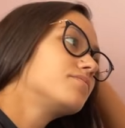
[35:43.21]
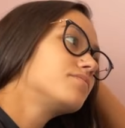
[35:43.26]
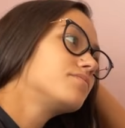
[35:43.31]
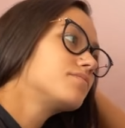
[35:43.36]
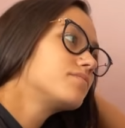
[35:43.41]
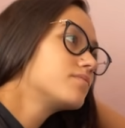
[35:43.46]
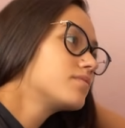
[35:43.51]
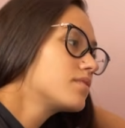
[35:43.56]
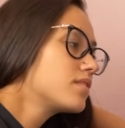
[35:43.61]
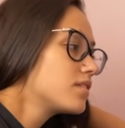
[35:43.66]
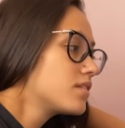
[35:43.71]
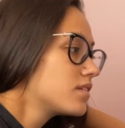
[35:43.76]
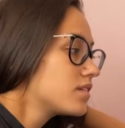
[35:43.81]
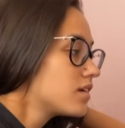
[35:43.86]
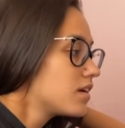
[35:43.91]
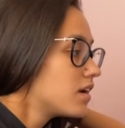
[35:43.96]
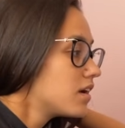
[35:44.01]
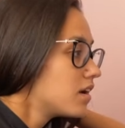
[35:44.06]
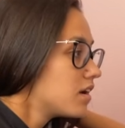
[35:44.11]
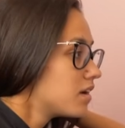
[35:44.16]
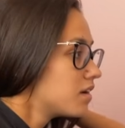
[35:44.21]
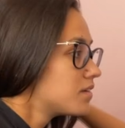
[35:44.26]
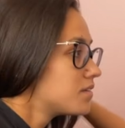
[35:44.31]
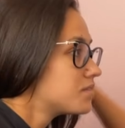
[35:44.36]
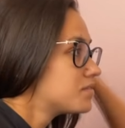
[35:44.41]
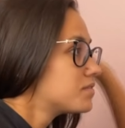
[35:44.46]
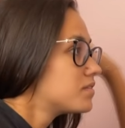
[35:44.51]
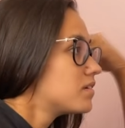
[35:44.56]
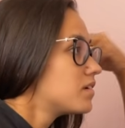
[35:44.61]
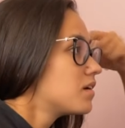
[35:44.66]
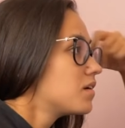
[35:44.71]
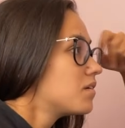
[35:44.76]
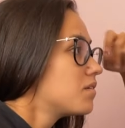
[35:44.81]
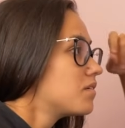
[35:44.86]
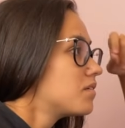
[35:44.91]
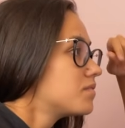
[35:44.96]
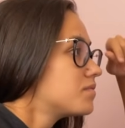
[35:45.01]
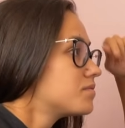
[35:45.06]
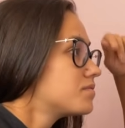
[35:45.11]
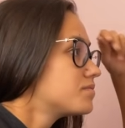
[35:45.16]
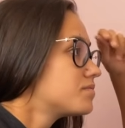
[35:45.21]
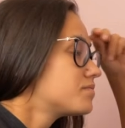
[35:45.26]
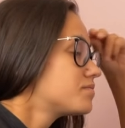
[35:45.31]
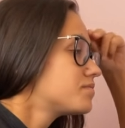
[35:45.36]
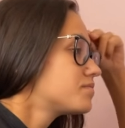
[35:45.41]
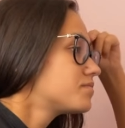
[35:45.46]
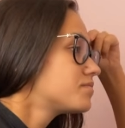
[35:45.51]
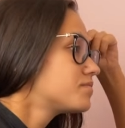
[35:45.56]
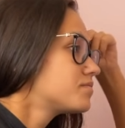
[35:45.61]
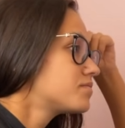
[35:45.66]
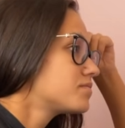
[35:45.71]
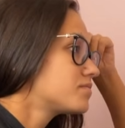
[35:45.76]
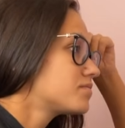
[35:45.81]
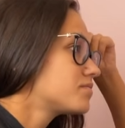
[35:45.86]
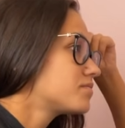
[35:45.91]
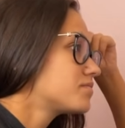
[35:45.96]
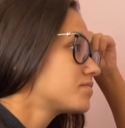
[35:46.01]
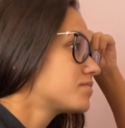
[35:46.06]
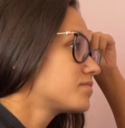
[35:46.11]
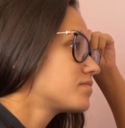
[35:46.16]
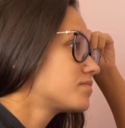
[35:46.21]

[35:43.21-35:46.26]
The person shown says nothing.